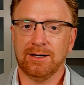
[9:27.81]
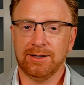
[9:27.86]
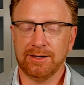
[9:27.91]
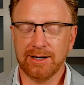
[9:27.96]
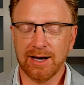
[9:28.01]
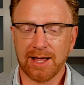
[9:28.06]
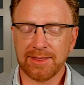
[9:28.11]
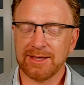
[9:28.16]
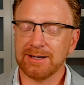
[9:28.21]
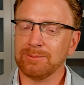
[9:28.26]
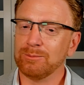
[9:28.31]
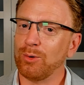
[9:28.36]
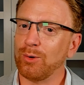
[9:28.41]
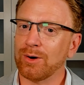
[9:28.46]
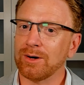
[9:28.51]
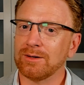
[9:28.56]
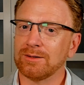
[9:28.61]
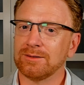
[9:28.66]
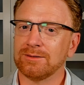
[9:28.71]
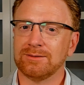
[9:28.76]
Nothing
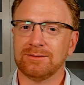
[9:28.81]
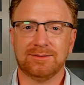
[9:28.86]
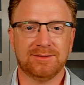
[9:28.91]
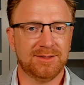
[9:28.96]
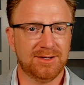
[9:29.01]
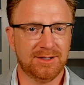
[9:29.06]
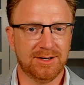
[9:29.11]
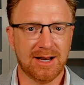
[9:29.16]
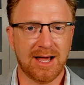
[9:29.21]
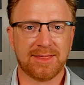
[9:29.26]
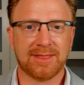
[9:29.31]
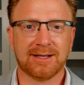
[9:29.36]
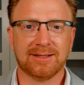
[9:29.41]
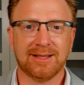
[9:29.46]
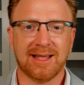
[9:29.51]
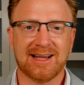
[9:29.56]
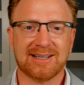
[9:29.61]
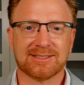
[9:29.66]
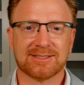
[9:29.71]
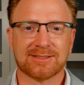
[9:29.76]
more, nothing
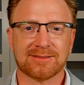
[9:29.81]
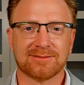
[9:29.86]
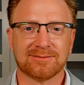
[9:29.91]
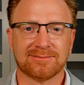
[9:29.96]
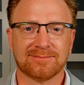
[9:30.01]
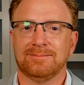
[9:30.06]
less.